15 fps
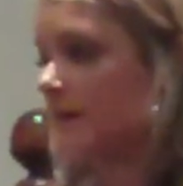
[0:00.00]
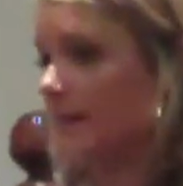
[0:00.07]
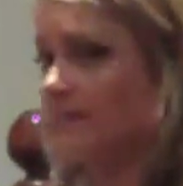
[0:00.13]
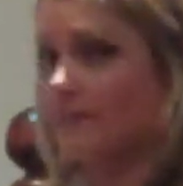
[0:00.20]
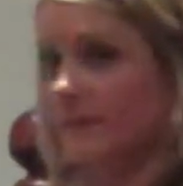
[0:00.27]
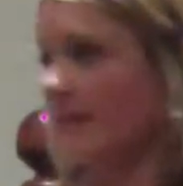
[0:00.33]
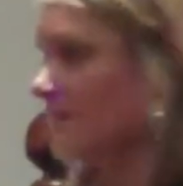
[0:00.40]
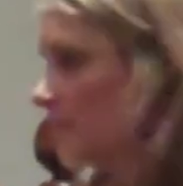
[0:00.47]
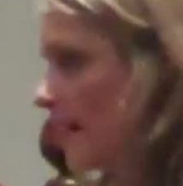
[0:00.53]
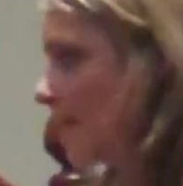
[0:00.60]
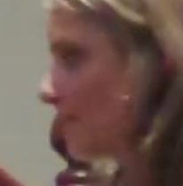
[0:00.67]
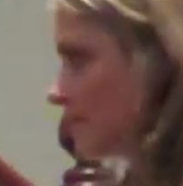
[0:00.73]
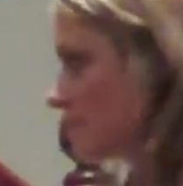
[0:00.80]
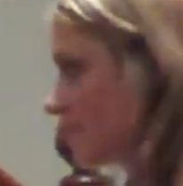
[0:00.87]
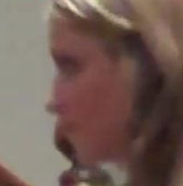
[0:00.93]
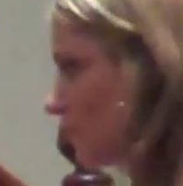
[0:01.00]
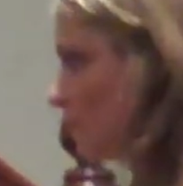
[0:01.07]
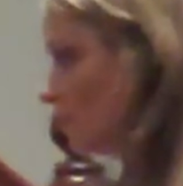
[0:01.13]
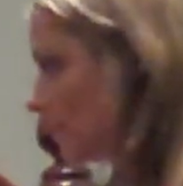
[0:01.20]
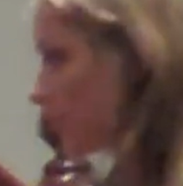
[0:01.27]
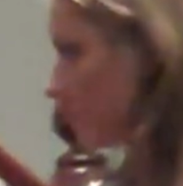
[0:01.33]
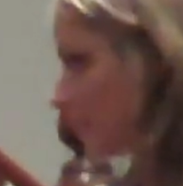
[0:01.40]
And that's what happens. If
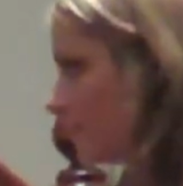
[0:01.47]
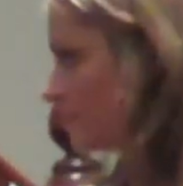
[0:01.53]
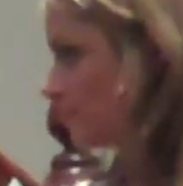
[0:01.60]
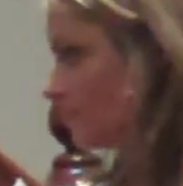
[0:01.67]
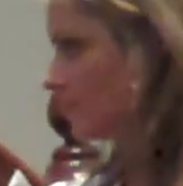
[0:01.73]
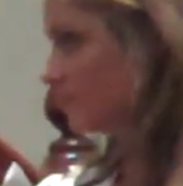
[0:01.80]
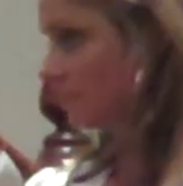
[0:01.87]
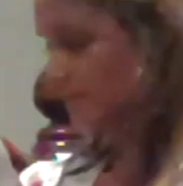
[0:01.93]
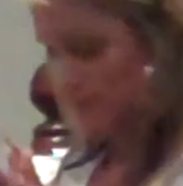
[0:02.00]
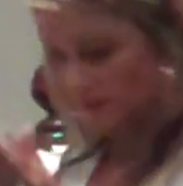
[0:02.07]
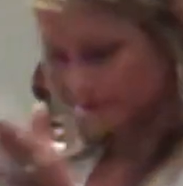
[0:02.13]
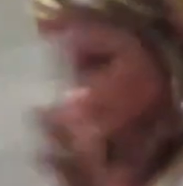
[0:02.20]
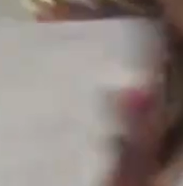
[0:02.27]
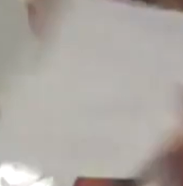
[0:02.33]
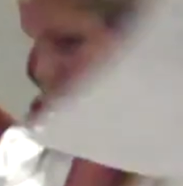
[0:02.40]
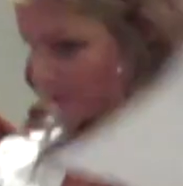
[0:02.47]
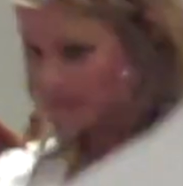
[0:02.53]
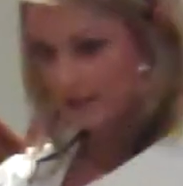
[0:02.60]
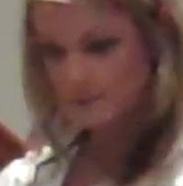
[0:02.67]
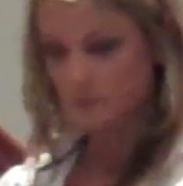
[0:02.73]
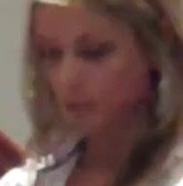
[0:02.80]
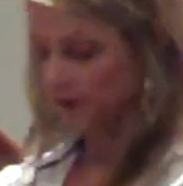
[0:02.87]
you work it and you
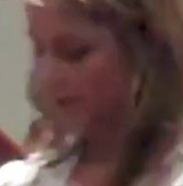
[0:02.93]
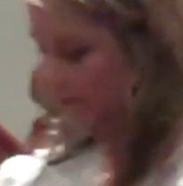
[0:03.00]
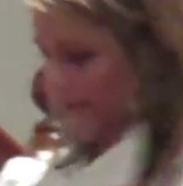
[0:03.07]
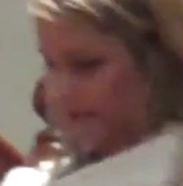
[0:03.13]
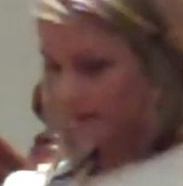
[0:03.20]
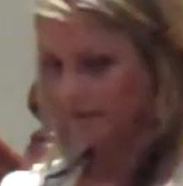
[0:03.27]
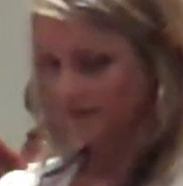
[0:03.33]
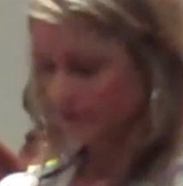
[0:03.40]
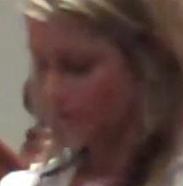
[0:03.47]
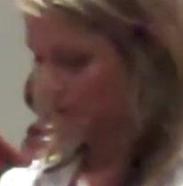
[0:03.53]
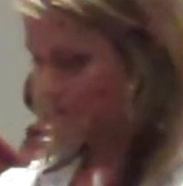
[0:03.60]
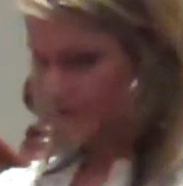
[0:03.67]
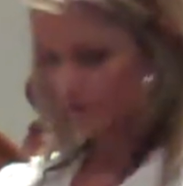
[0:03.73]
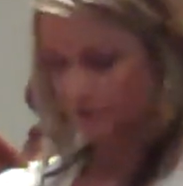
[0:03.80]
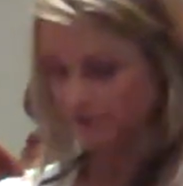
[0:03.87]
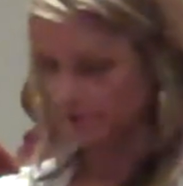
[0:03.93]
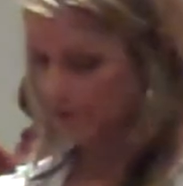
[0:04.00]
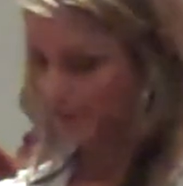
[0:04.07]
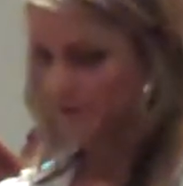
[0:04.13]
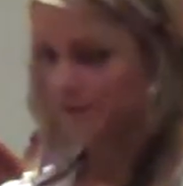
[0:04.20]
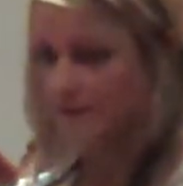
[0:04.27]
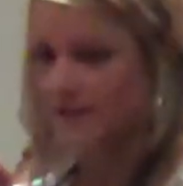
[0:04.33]
keep working it, it grows and grows and
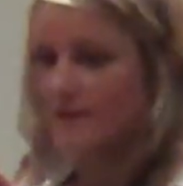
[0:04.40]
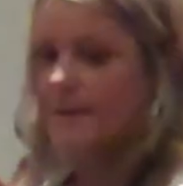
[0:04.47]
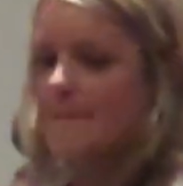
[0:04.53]
grows.